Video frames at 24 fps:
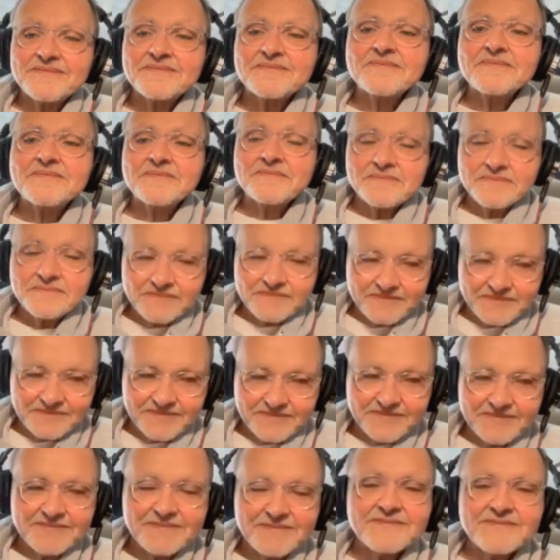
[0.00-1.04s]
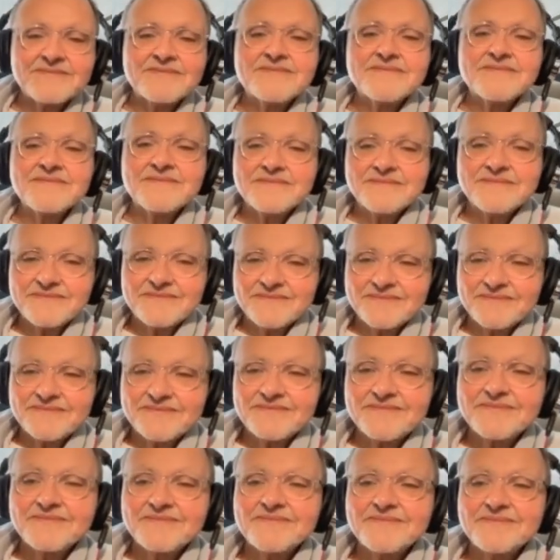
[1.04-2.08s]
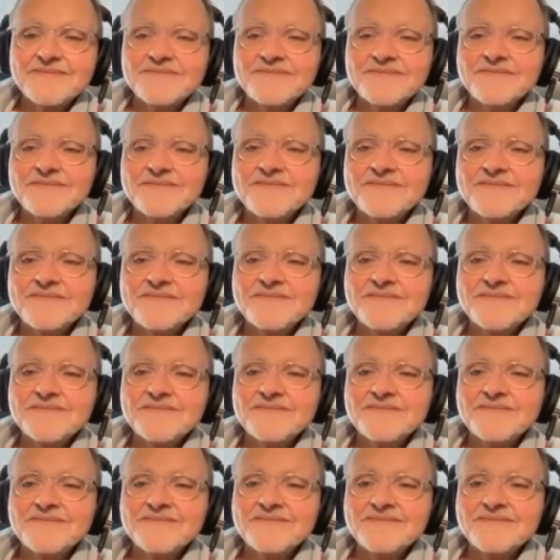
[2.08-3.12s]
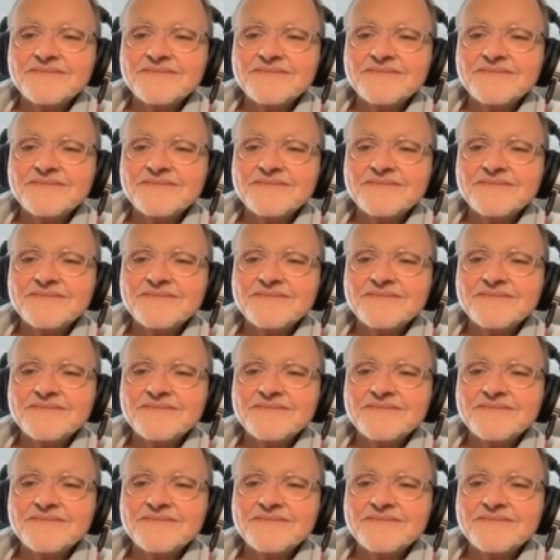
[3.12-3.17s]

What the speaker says: [no speech]